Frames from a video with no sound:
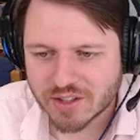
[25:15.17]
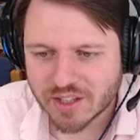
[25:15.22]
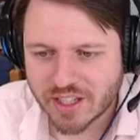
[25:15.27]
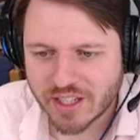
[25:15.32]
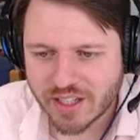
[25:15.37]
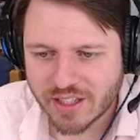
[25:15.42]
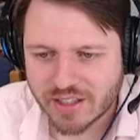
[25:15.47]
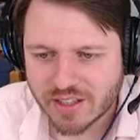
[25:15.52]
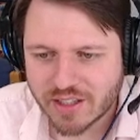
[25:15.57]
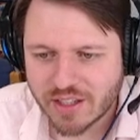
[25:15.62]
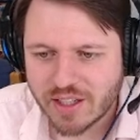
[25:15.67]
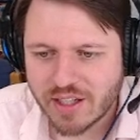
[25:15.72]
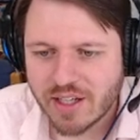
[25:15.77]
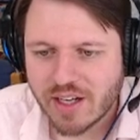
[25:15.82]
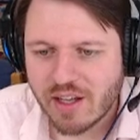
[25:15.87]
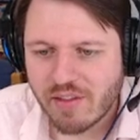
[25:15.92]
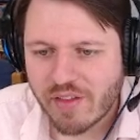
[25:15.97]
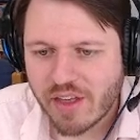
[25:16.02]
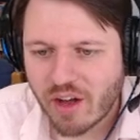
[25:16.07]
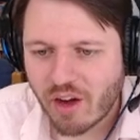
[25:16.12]
kit,
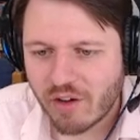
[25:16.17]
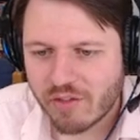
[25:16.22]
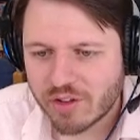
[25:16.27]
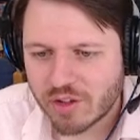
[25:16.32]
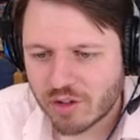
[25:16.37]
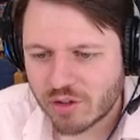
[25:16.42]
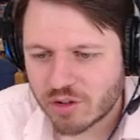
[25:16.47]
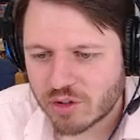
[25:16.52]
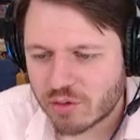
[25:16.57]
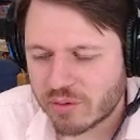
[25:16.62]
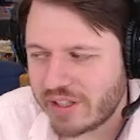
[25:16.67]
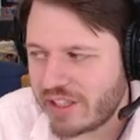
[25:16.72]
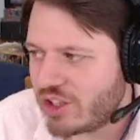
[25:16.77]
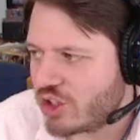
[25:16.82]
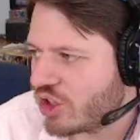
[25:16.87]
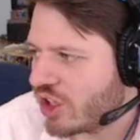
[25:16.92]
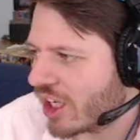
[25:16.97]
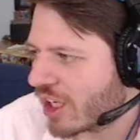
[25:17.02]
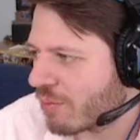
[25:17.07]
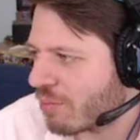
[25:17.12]
they all have a little green
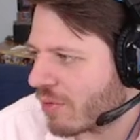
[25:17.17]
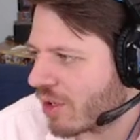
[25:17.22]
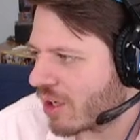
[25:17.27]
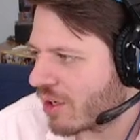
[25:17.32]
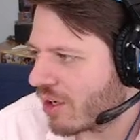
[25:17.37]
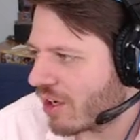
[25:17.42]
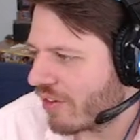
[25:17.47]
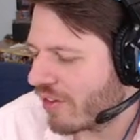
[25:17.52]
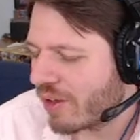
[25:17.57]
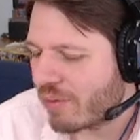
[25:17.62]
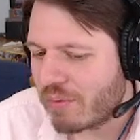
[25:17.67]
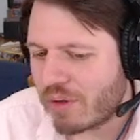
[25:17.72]
check mark on them.